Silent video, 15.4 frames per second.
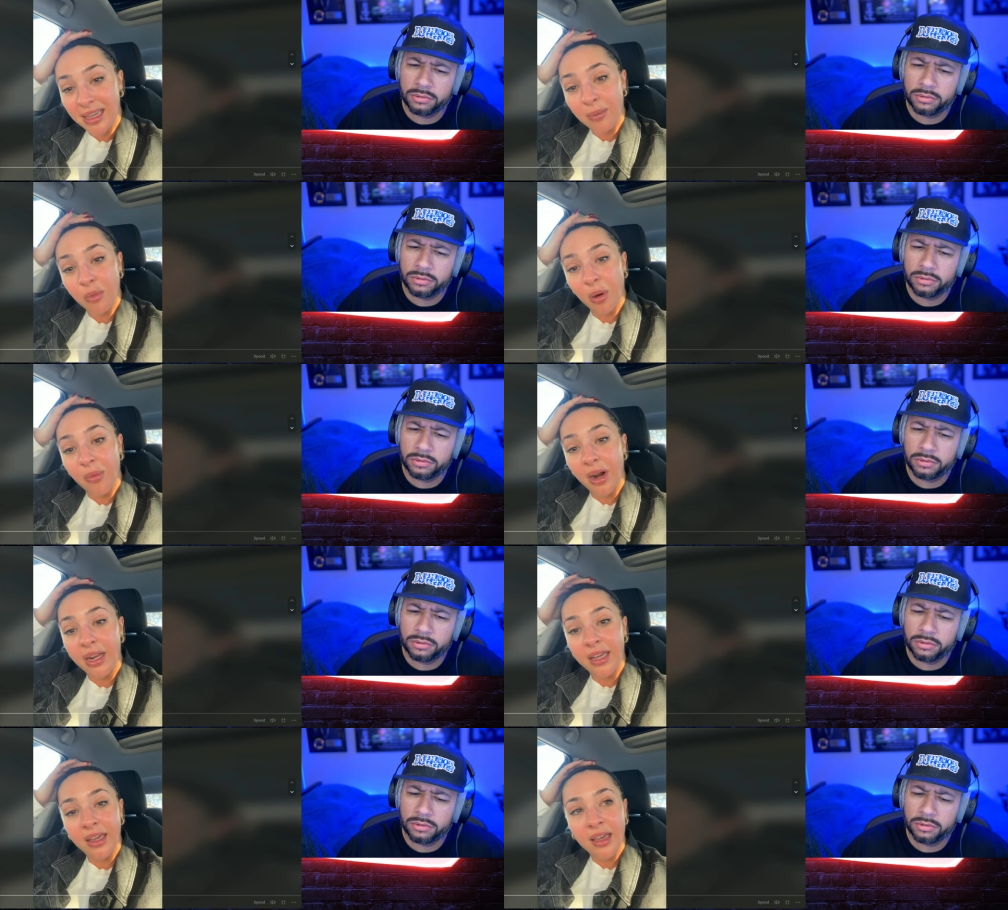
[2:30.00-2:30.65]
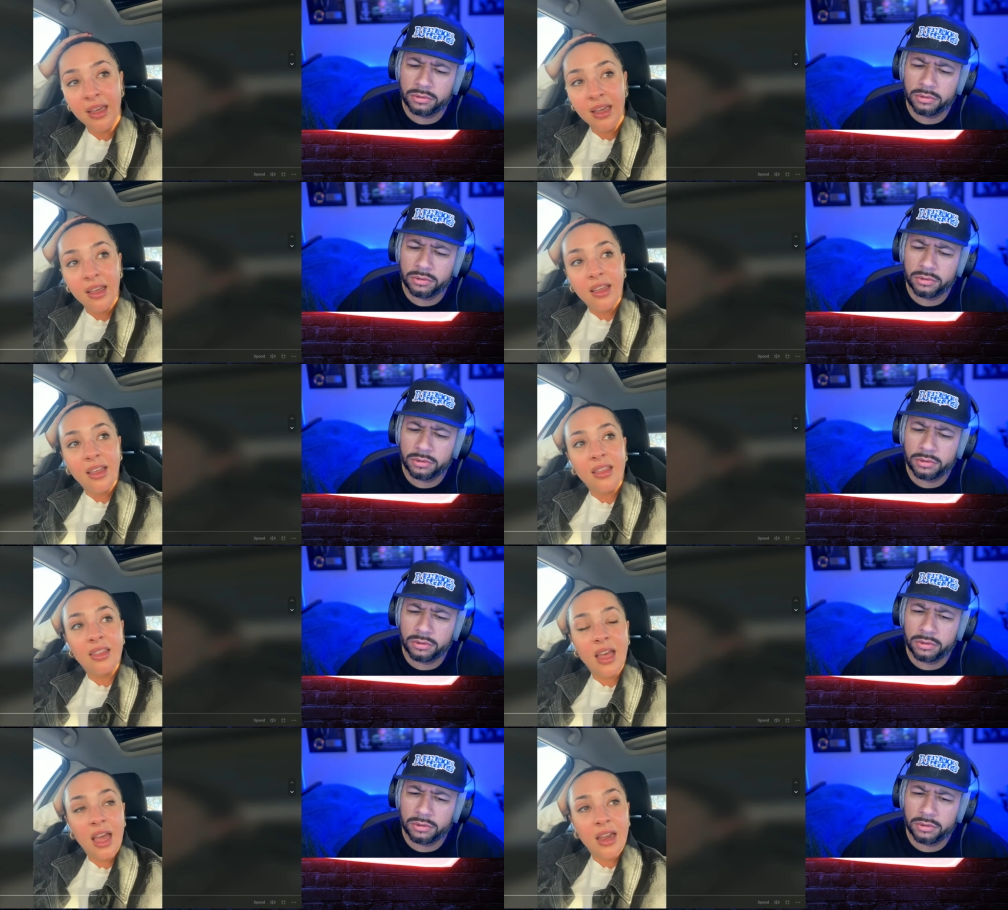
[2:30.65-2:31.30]
Speaker 1: try to get more money
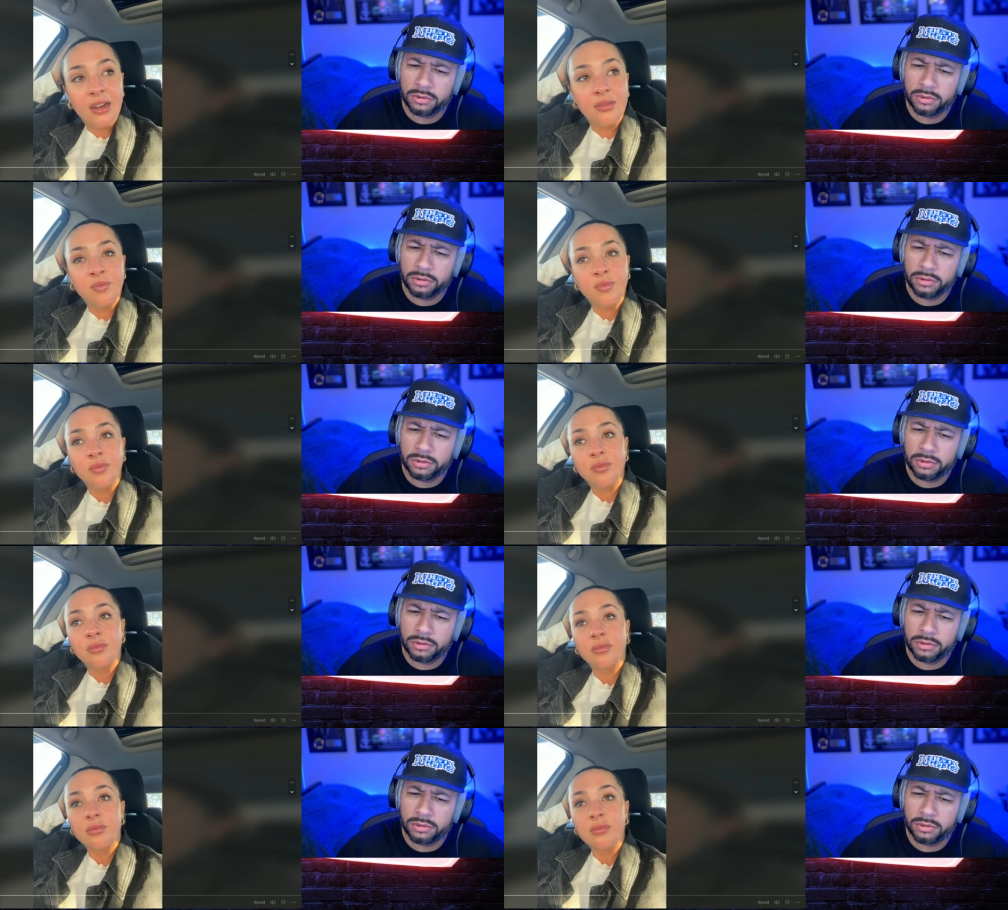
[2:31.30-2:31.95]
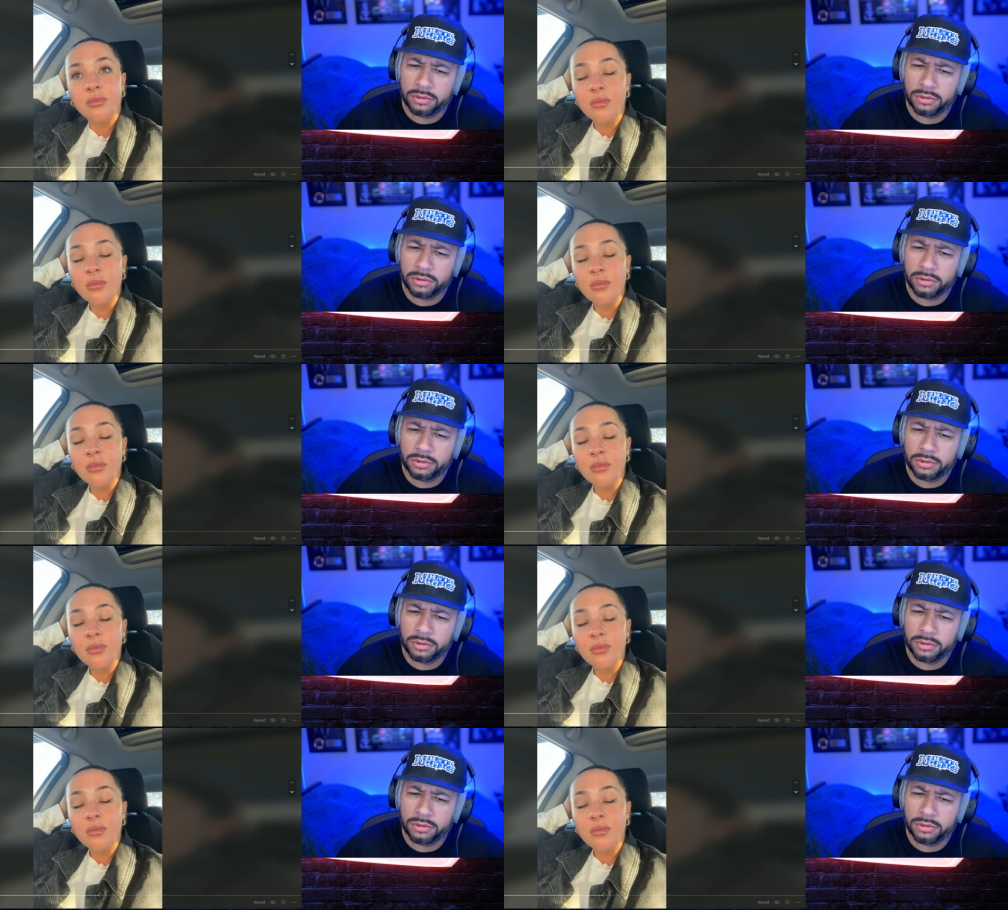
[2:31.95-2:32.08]
than